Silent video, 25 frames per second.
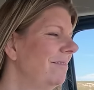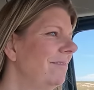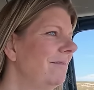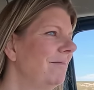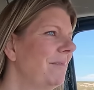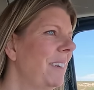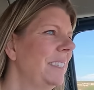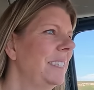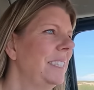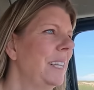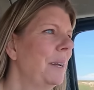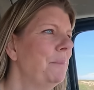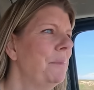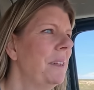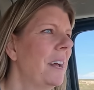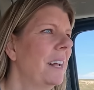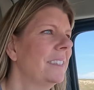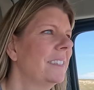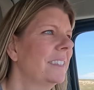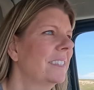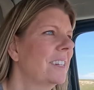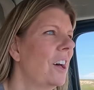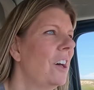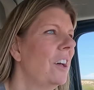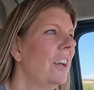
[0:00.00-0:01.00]
My
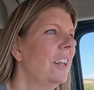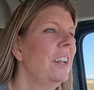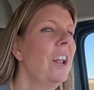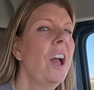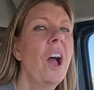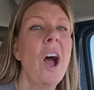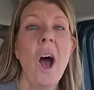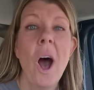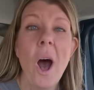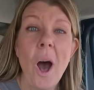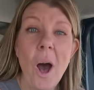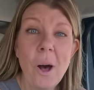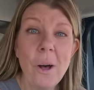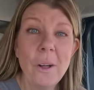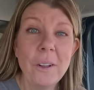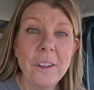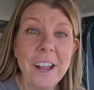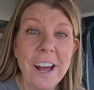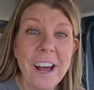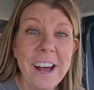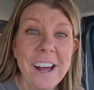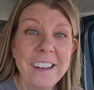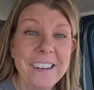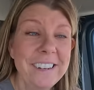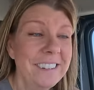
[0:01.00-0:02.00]
stepdad's calling. Hold
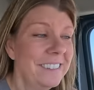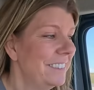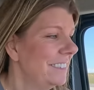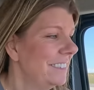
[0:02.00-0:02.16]
on.